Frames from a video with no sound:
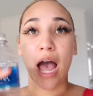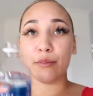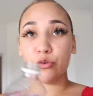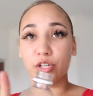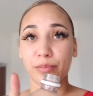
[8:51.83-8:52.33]

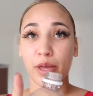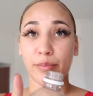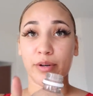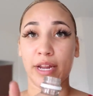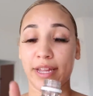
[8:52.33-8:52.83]
I'm doing a
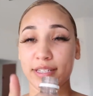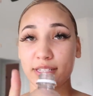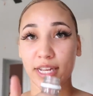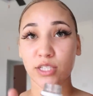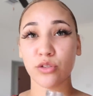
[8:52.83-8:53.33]
pamper day.
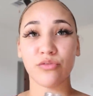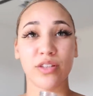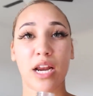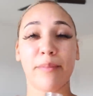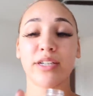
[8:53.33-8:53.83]
Stay tuned
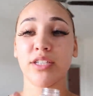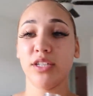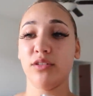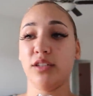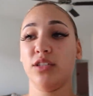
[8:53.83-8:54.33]
for that. I'm actually
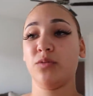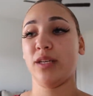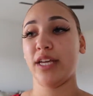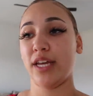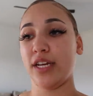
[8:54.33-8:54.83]
gonna do that this
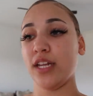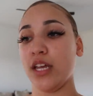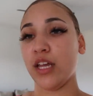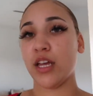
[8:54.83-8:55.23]
weekend.